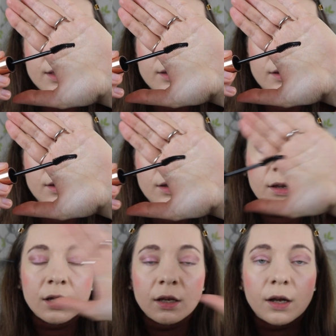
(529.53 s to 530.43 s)
it.
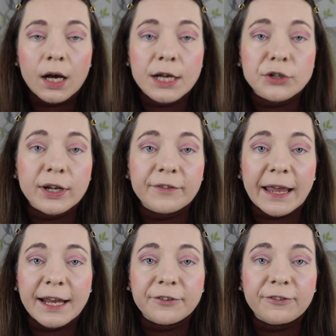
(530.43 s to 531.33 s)
I don't have
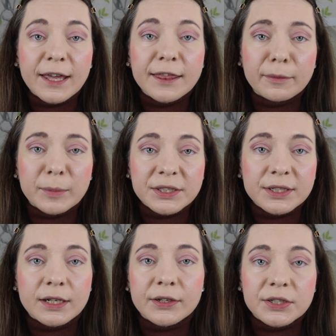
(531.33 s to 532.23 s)
any faith in
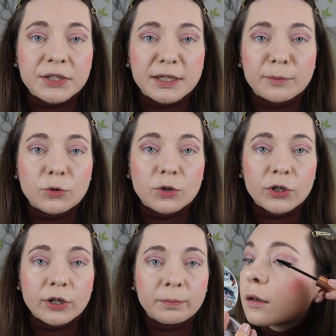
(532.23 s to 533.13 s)
mascaras
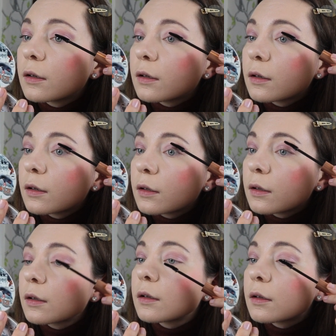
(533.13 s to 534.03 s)
anymore.
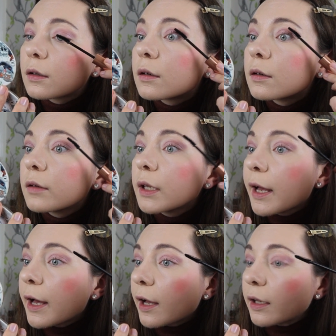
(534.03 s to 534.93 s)
Oh
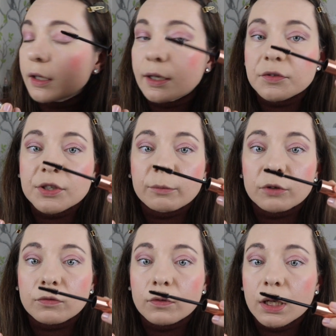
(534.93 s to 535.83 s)
yeah, it gives them
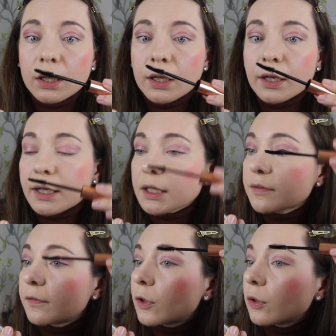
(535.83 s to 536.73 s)
a really
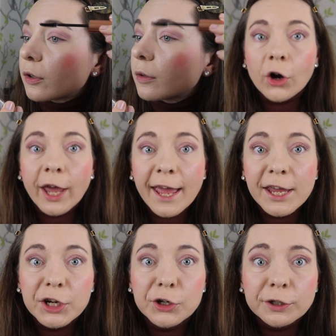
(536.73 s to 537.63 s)
nice volume.
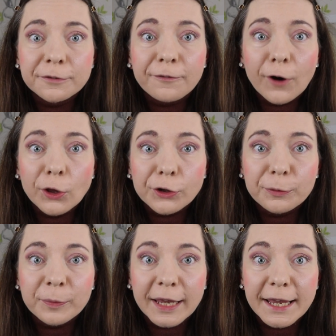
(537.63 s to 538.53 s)
Okay, good
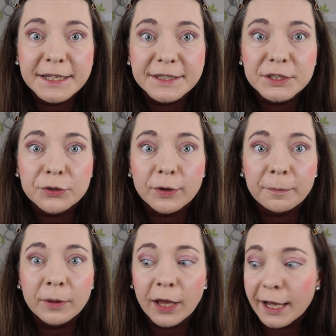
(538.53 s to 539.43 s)
volume, easy to
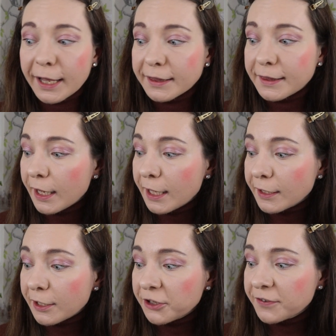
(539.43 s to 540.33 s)
apply,
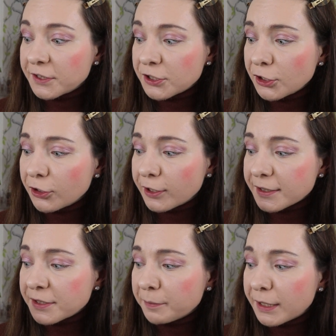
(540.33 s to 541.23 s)
and if it's not
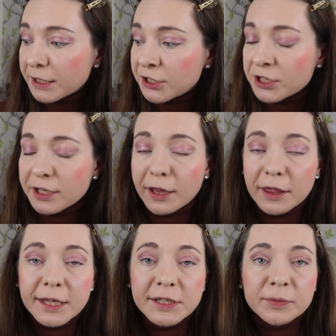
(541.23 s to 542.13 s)
gonna smudge, then
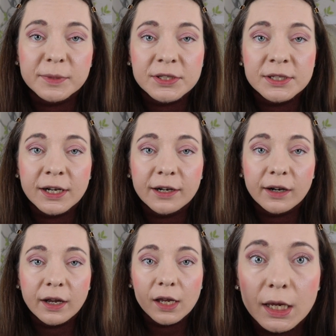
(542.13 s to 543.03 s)
this
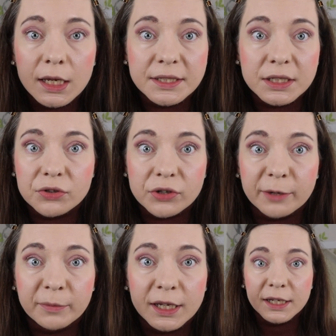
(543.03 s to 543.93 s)
mascara is a dream.